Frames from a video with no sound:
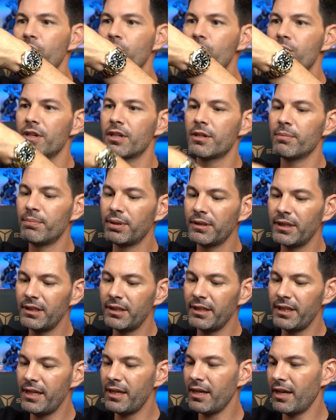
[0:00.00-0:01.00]
you can
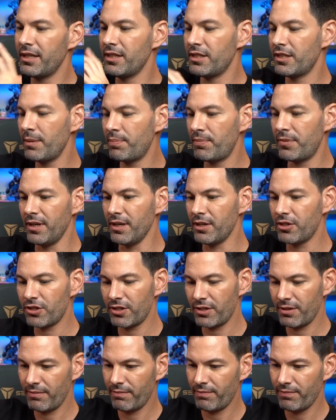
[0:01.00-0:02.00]
completely unzip
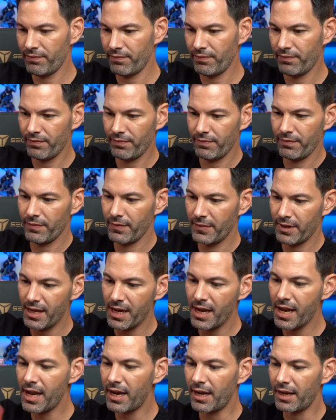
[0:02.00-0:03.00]
this,
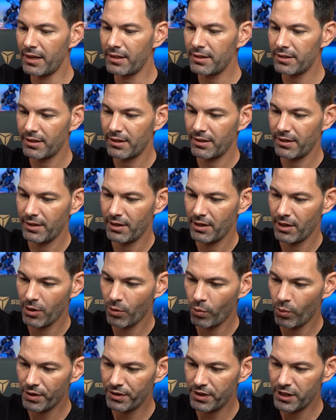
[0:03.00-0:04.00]
and
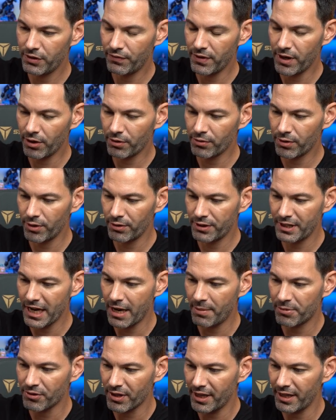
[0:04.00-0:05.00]
with these Velcro
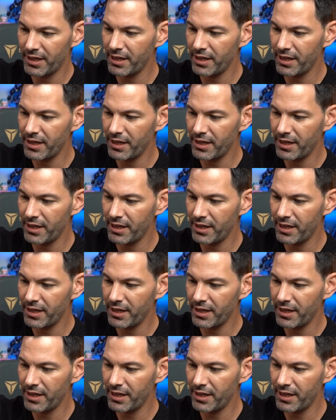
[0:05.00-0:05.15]
tabs right